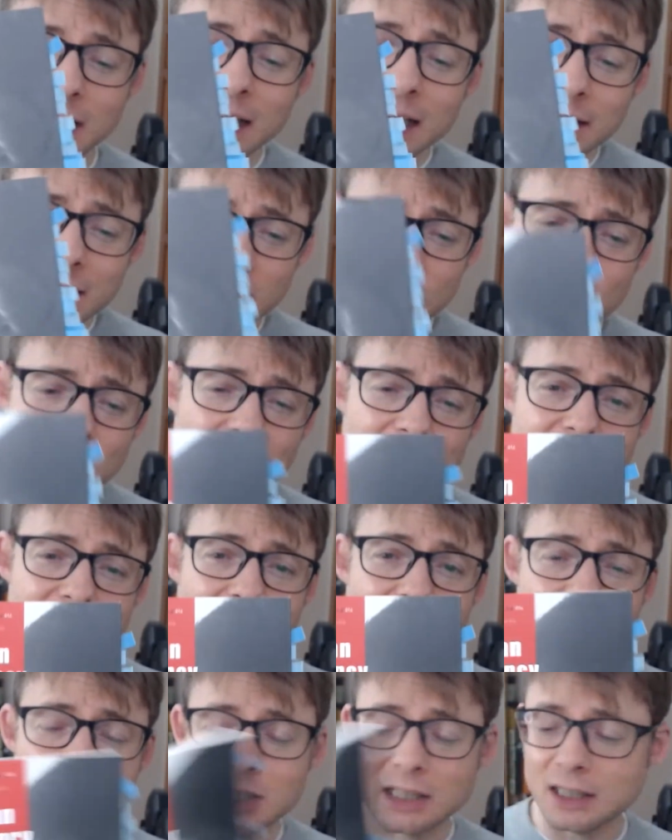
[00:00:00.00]
English
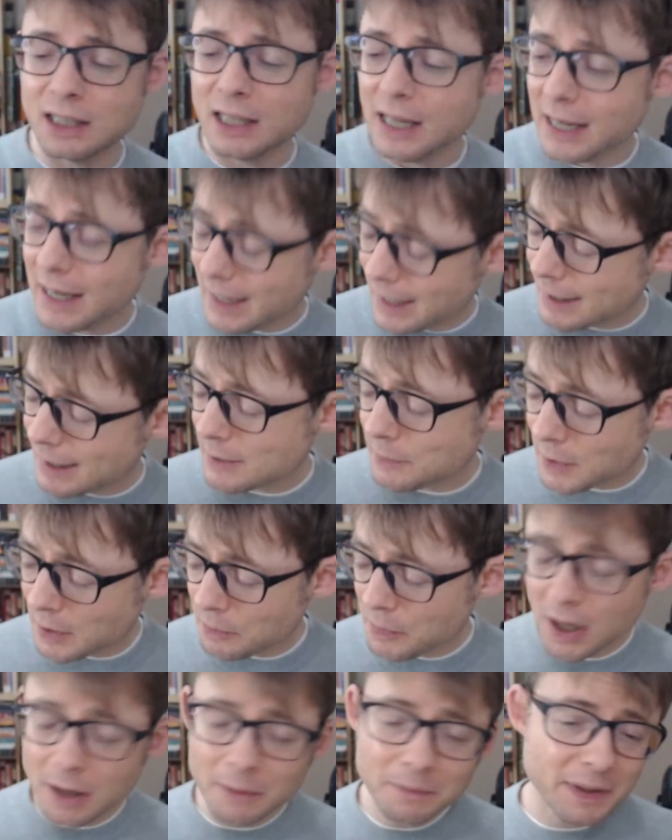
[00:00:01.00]
translation has
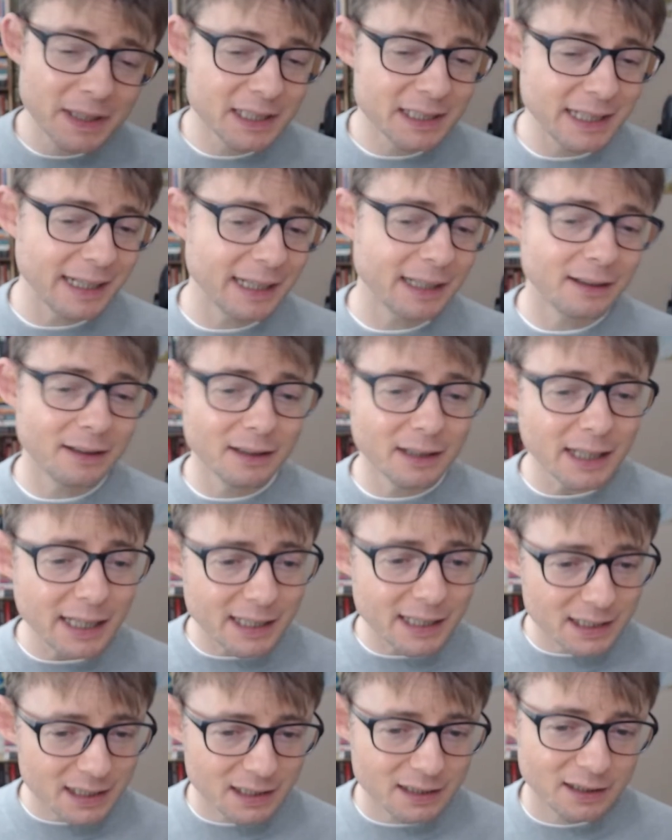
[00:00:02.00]
been published at
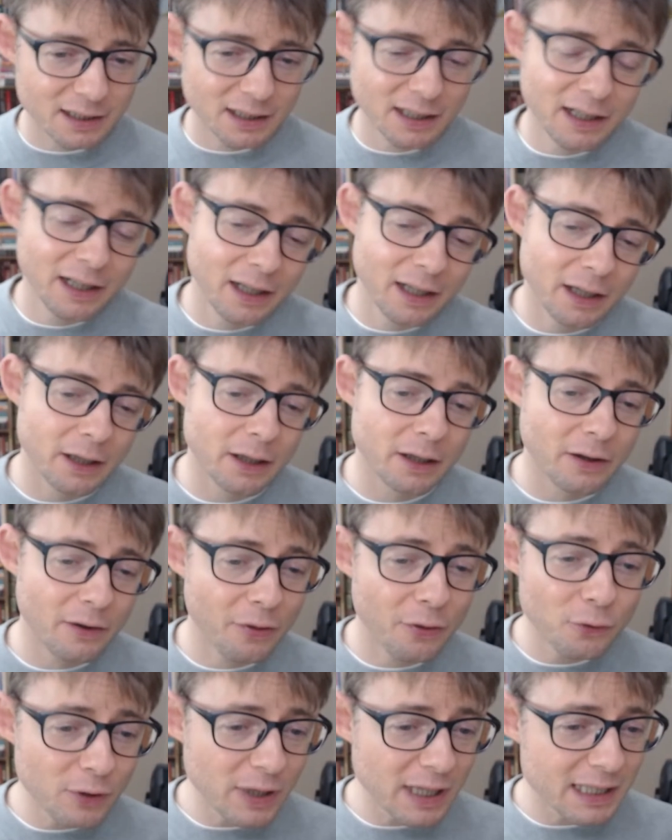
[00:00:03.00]
least
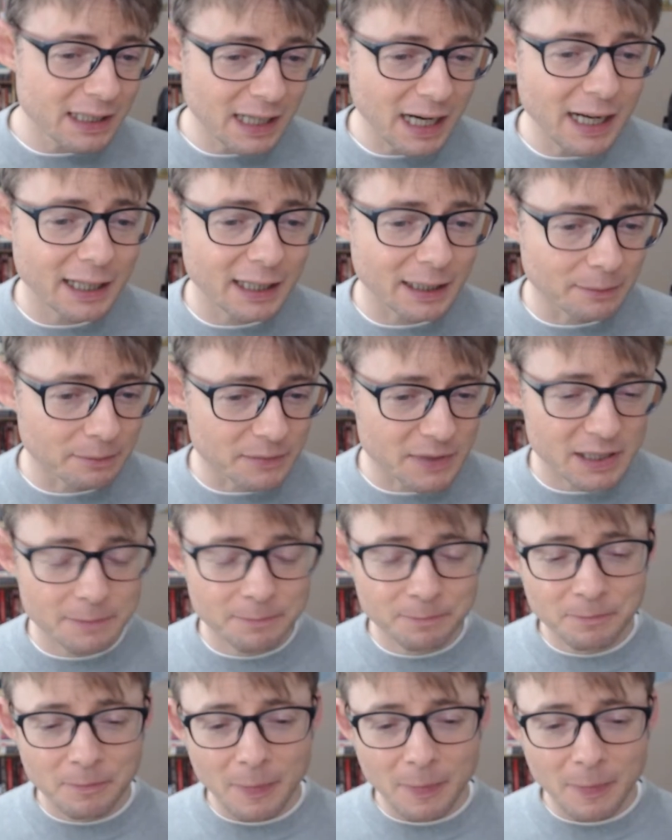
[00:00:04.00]
3 times.